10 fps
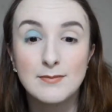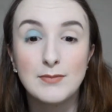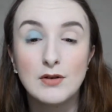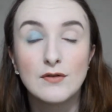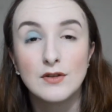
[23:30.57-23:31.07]
a
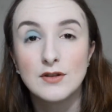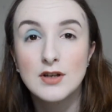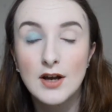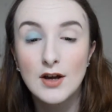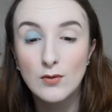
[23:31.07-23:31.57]
beautiful
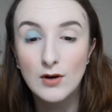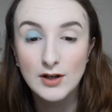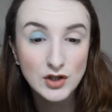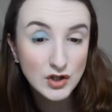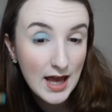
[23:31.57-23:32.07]

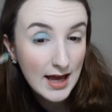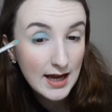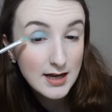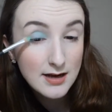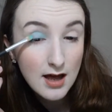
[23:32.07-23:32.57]
turquoise
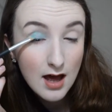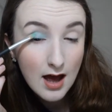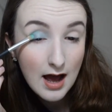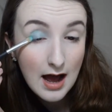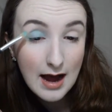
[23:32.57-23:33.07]
shade.
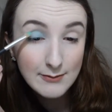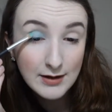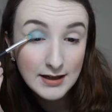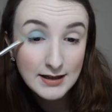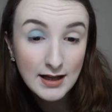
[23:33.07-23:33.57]
I'm
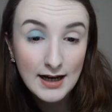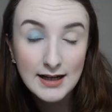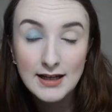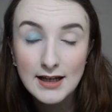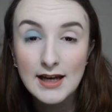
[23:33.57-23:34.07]
really
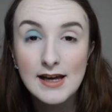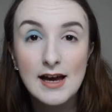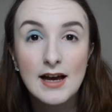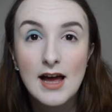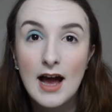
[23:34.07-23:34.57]
liking it.
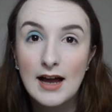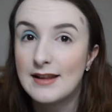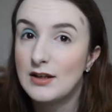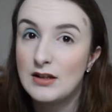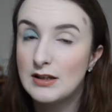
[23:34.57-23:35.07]
I
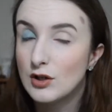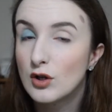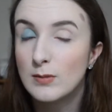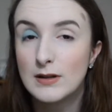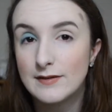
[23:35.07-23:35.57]
think you need a
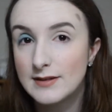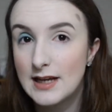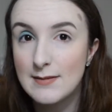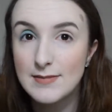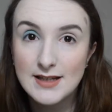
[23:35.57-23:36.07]
couple of
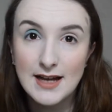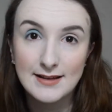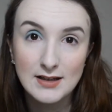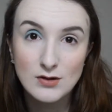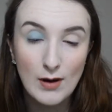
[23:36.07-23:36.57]
dips and
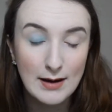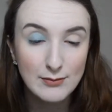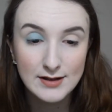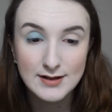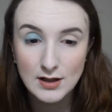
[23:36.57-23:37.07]
it's quite
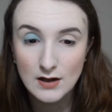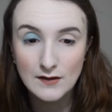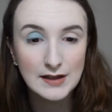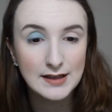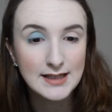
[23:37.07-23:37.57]
pretty over
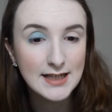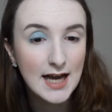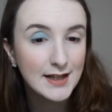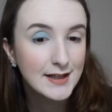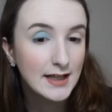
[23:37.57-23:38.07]
the lid.
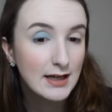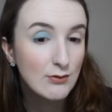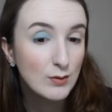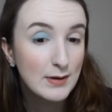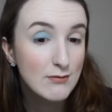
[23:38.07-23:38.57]
I think it
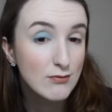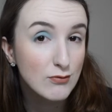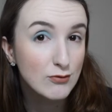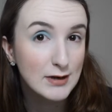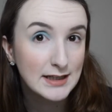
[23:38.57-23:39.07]
will be
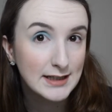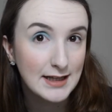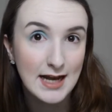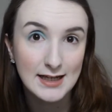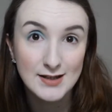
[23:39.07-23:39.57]
really
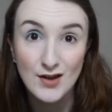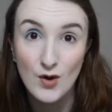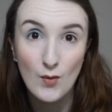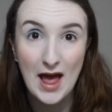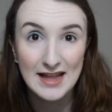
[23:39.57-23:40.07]
nice though
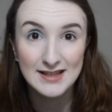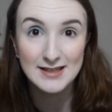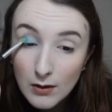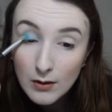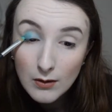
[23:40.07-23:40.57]

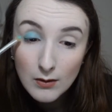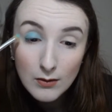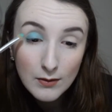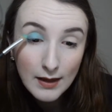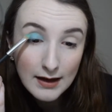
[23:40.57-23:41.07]
wet.
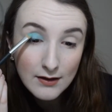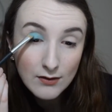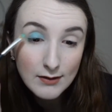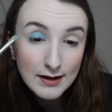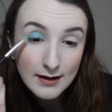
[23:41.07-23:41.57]
Oh, that is
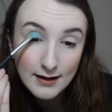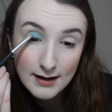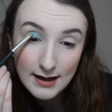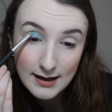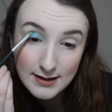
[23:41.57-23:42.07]
really
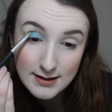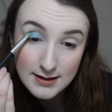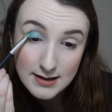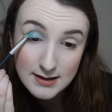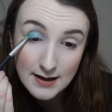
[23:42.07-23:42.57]
nice.
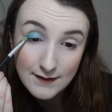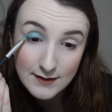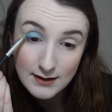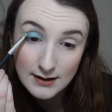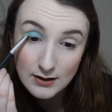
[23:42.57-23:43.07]
It's
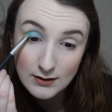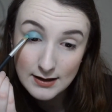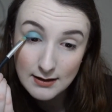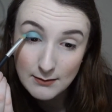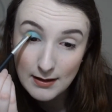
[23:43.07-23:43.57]
definitely
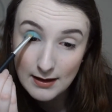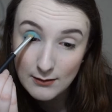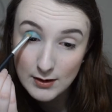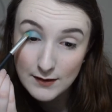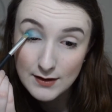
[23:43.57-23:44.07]
looking like
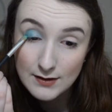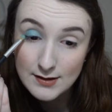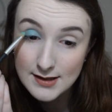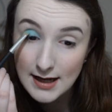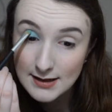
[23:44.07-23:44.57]
one of those
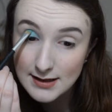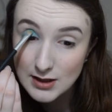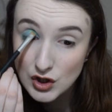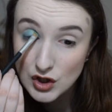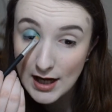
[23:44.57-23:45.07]

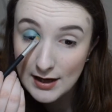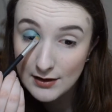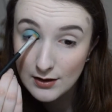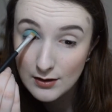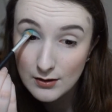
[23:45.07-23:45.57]
satin
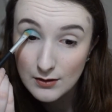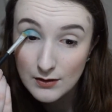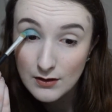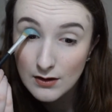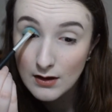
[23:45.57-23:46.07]
shadows.